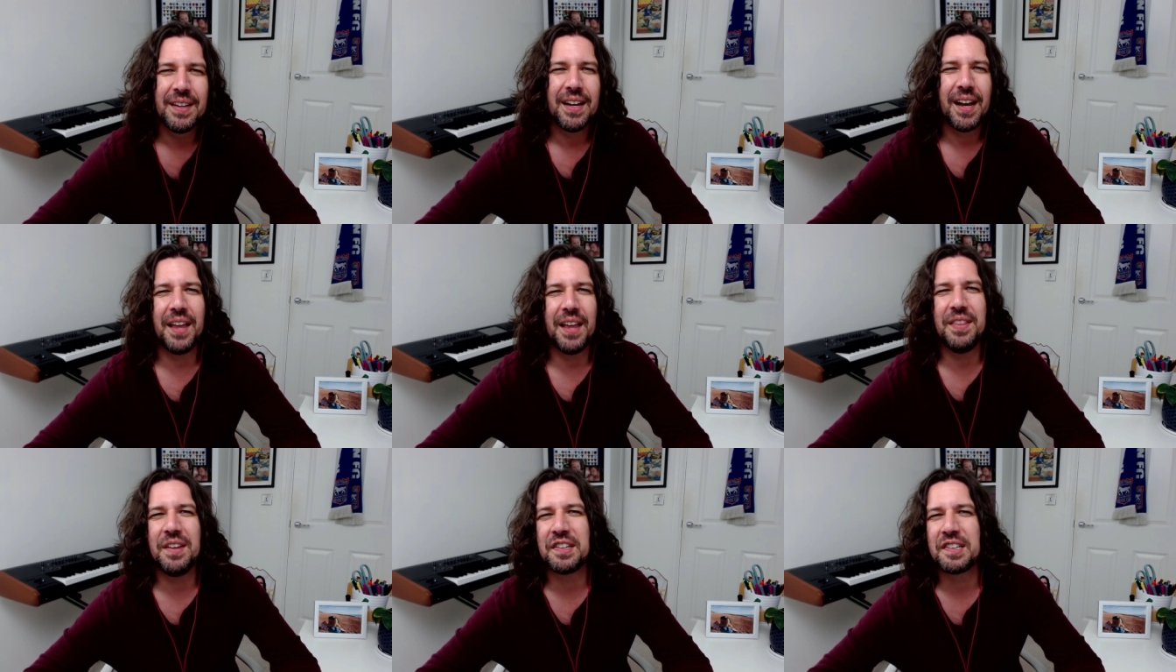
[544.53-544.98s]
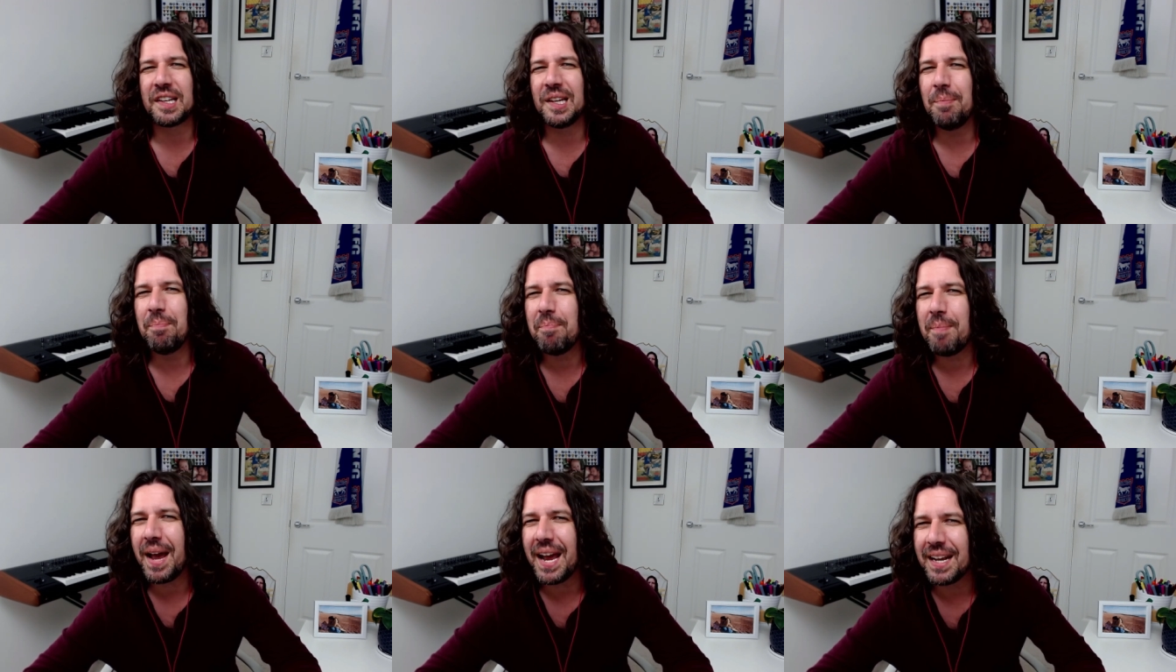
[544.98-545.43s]
and this
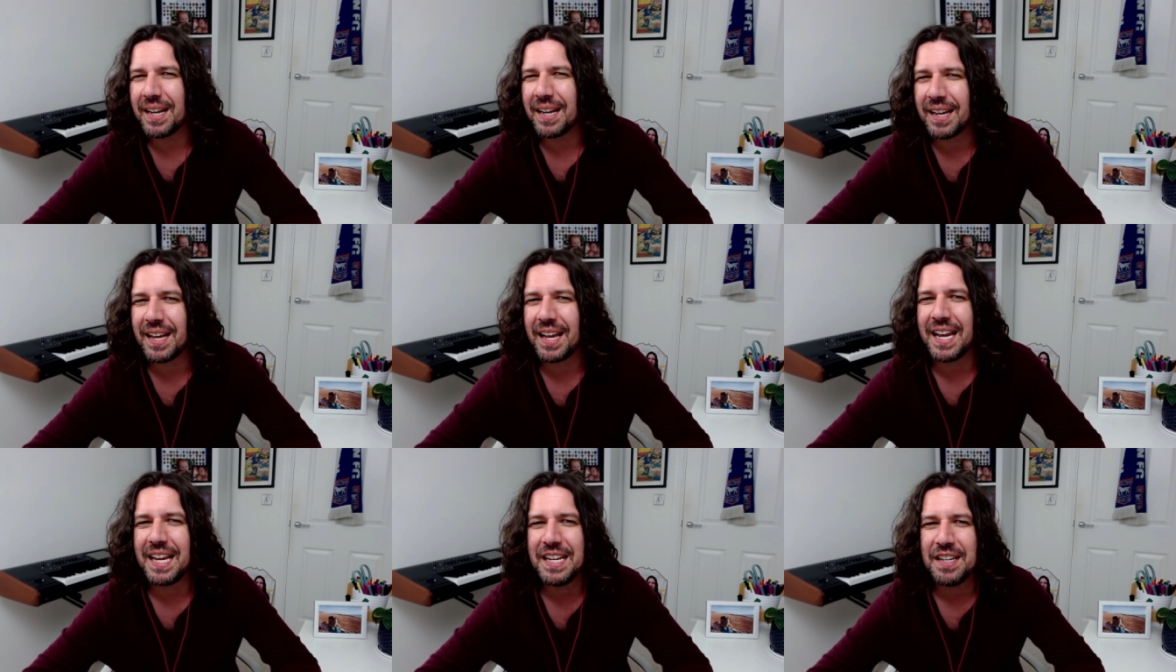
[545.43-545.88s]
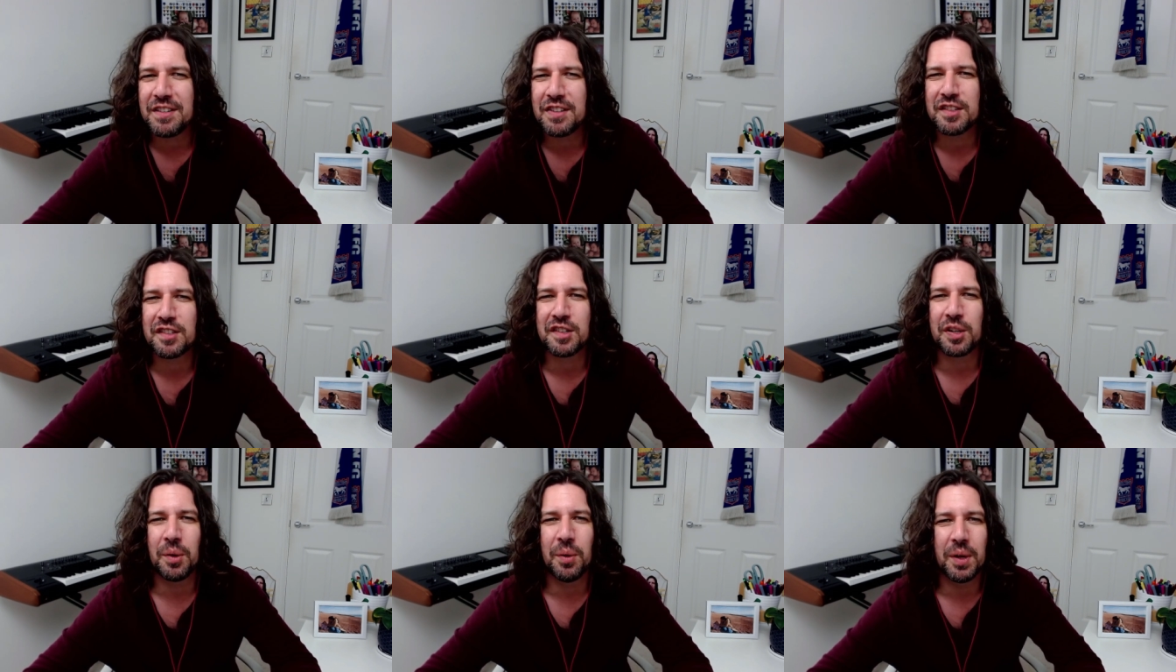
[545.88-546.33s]
lament
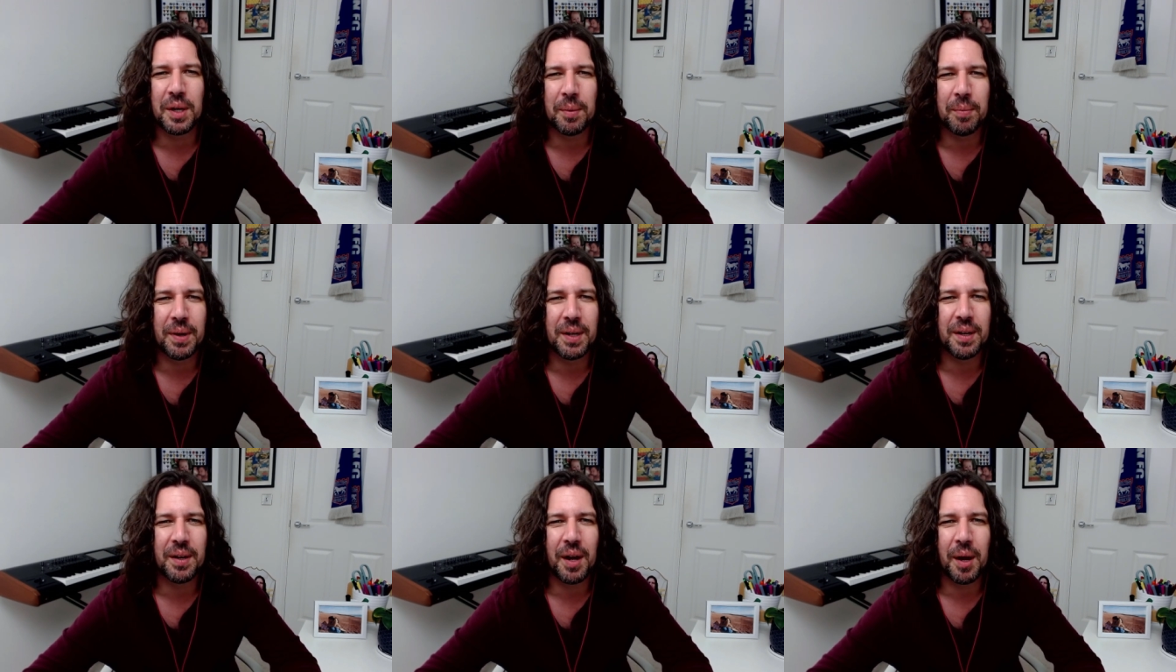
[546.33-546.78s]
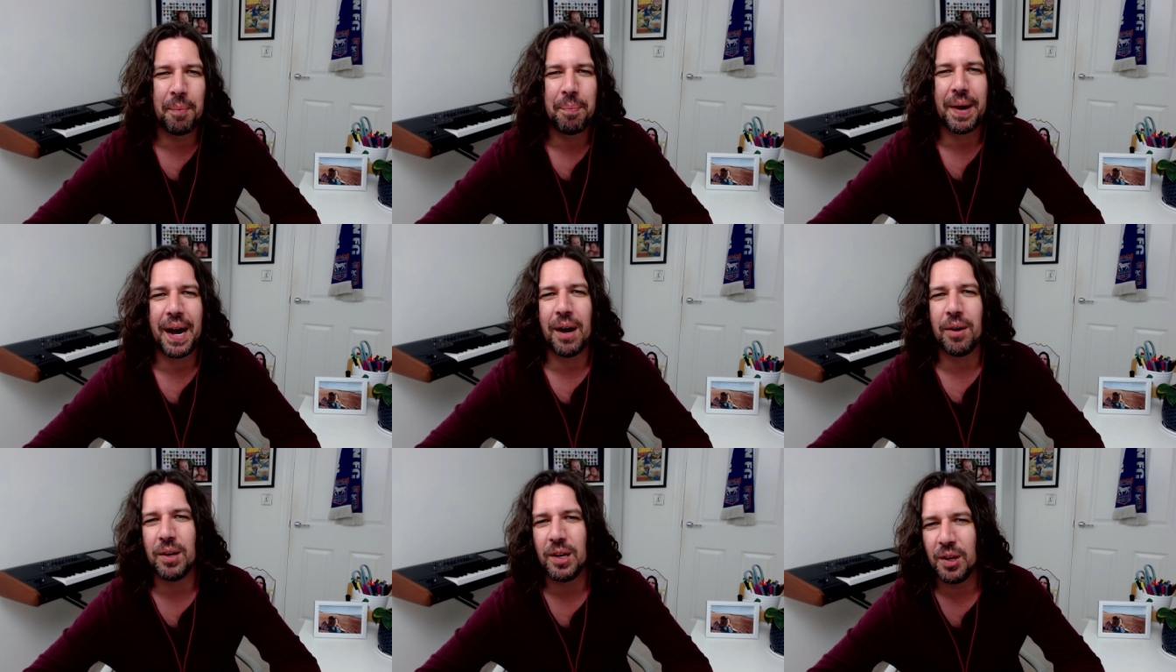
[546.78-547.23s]
each tournament
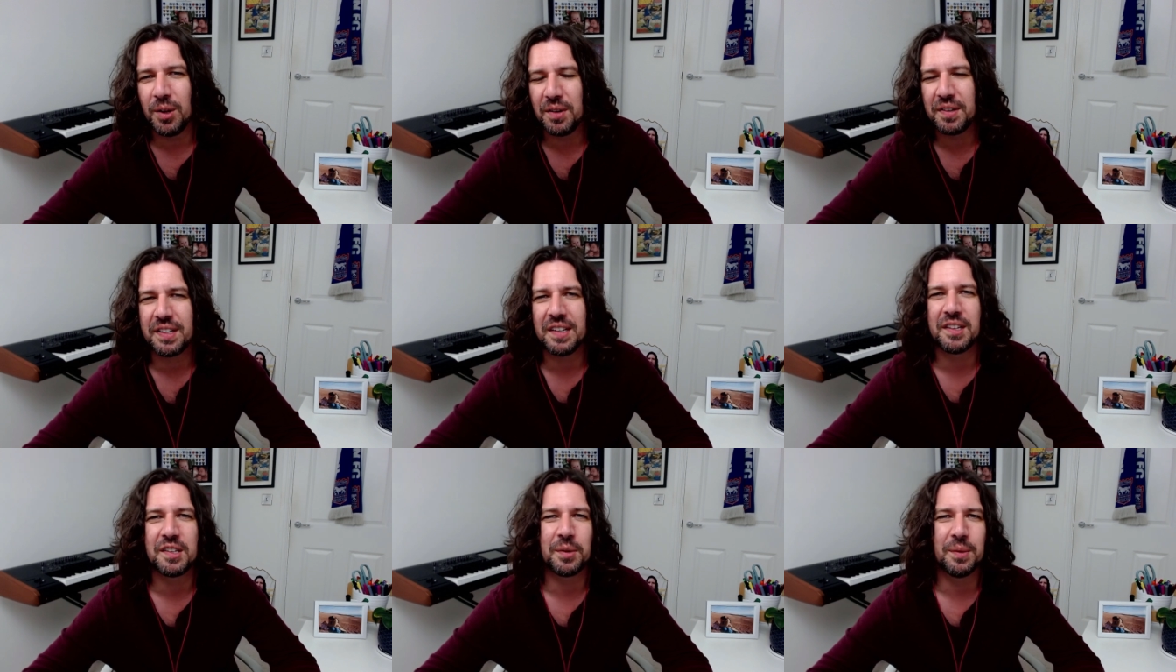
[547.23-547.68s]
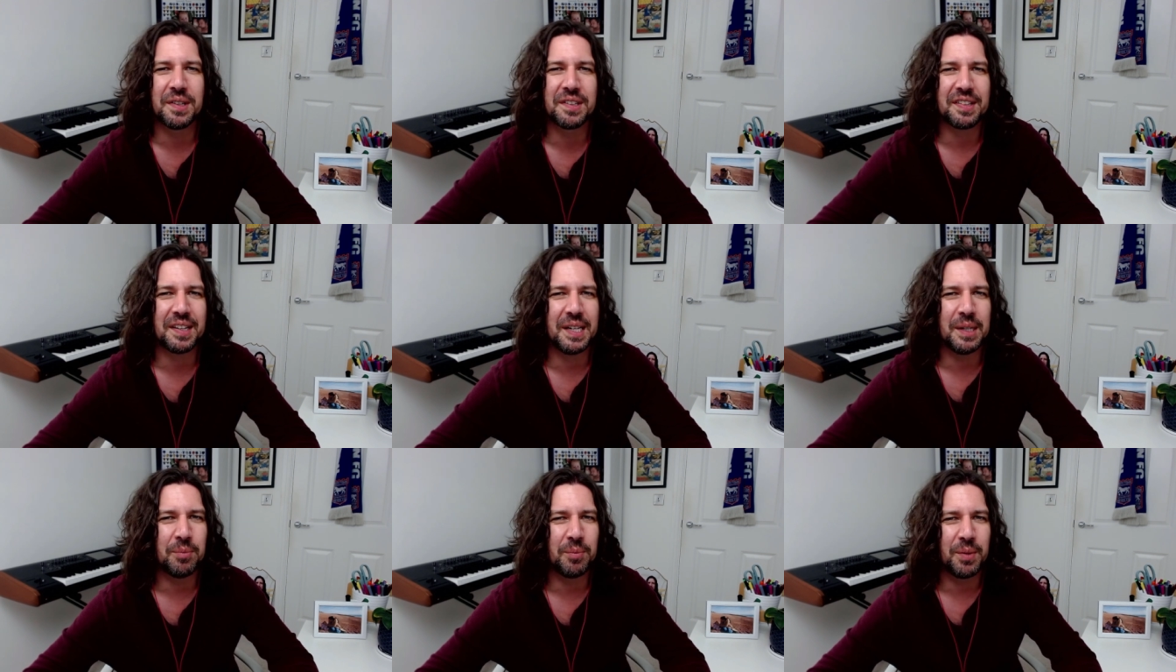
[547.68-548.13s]
about losing to a
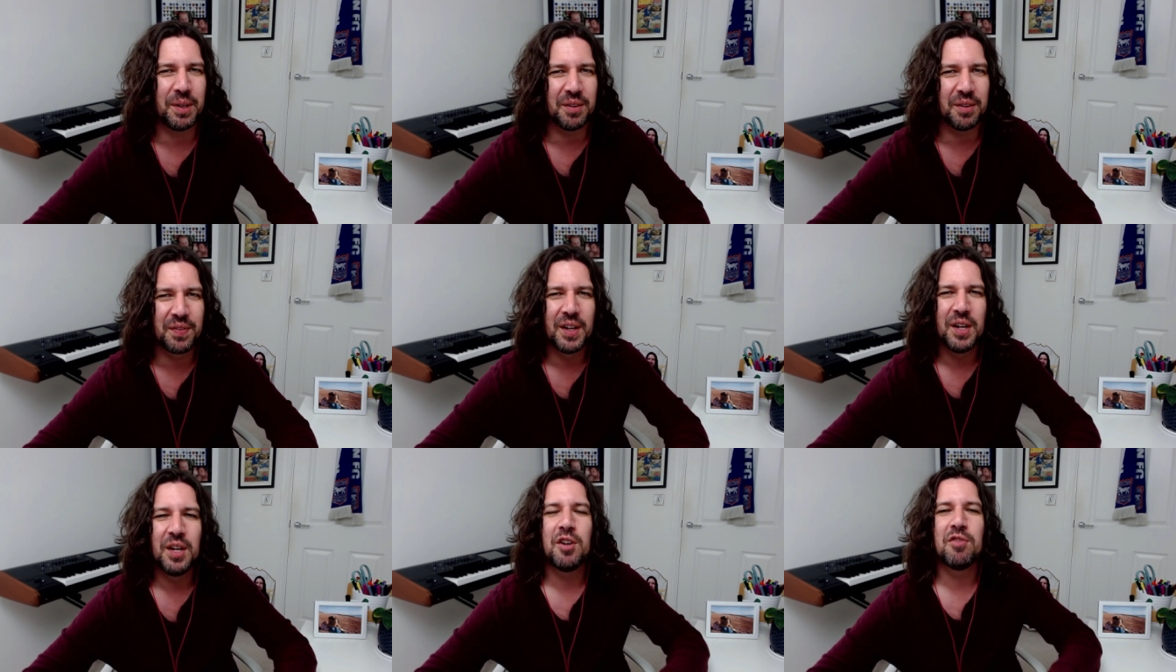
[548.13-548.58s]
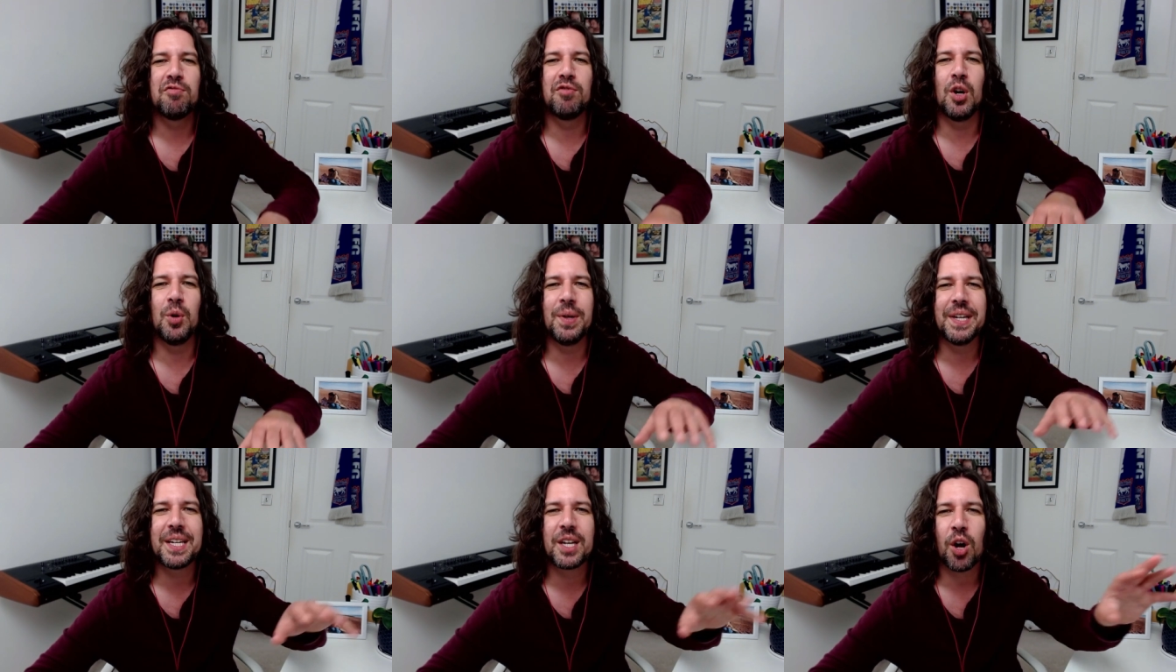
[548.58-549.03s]
team with
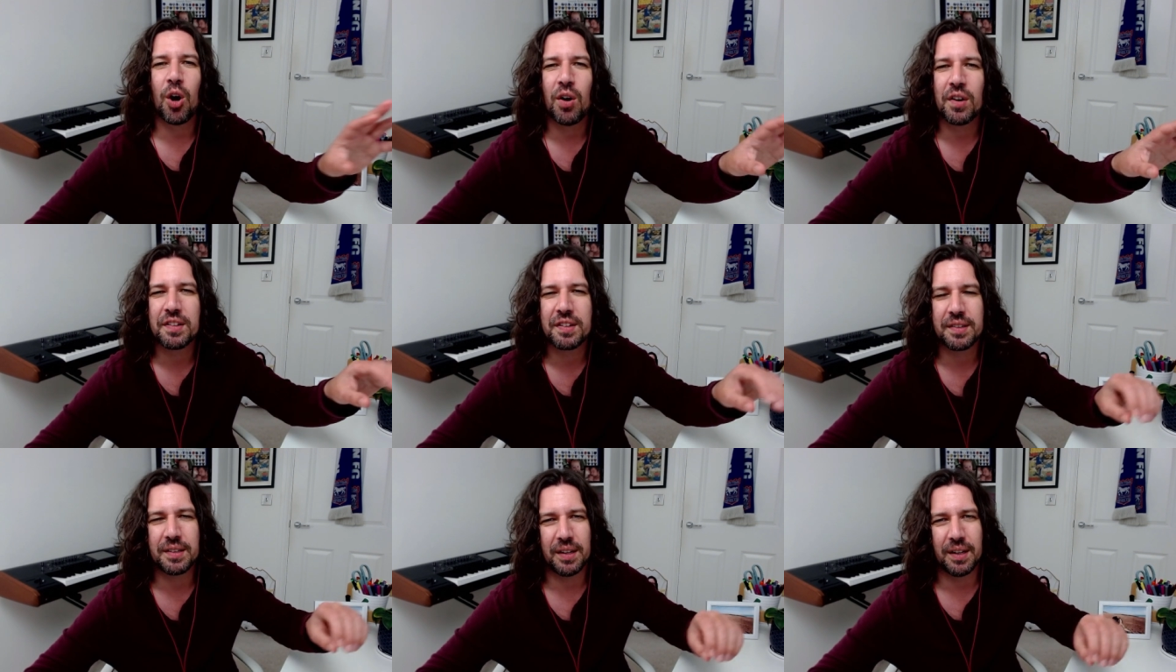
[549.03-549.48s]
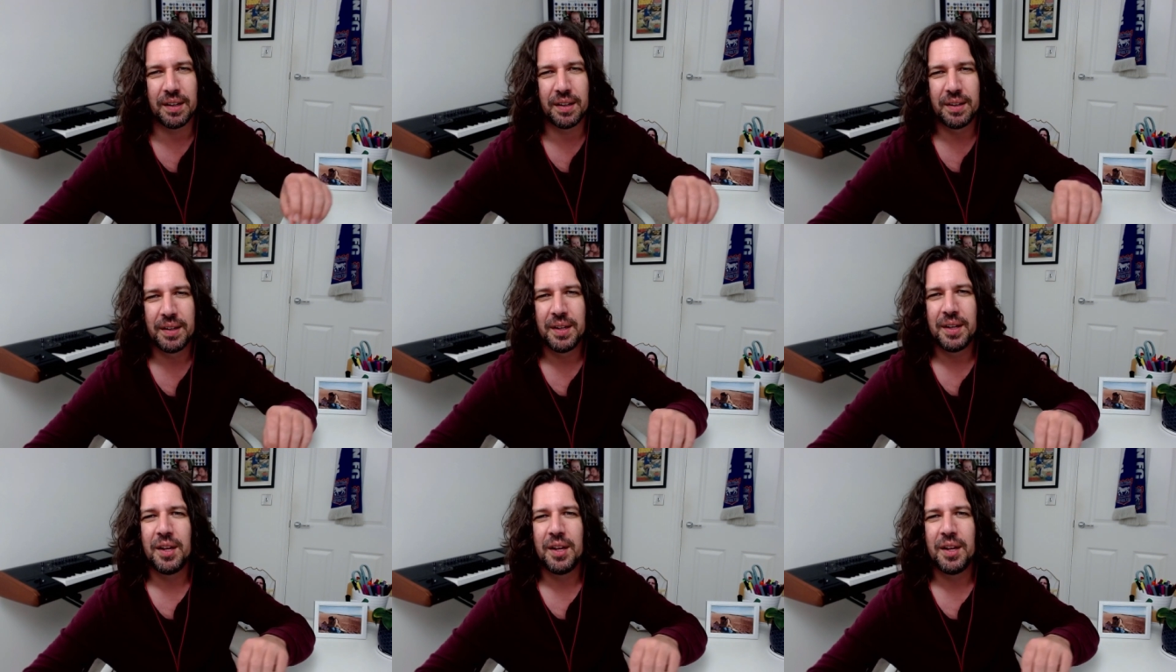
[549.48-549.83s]
Rui Costa